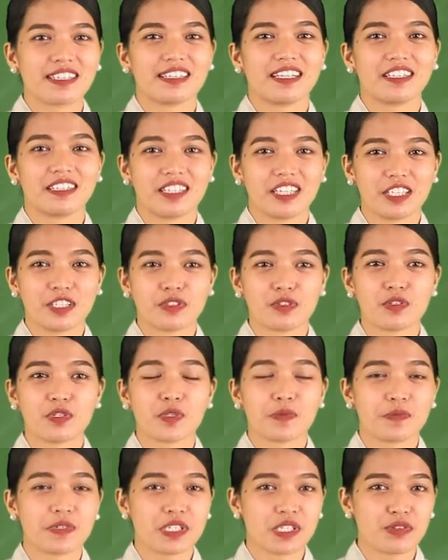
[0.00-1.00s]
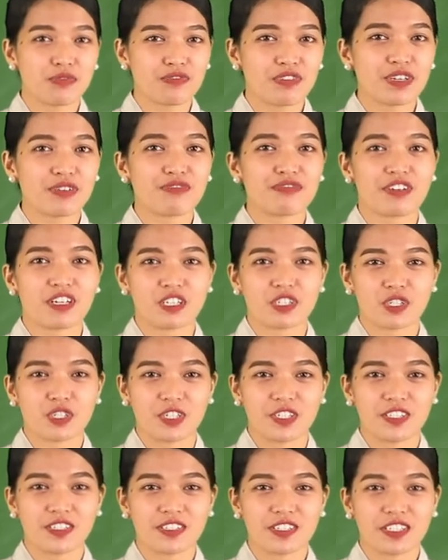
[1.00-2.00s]
that attend to specific
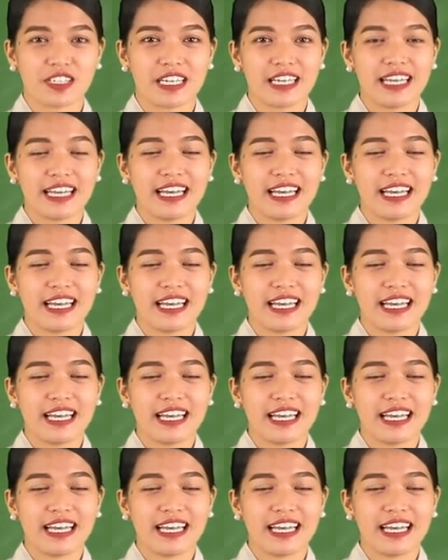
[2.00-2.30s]
functions.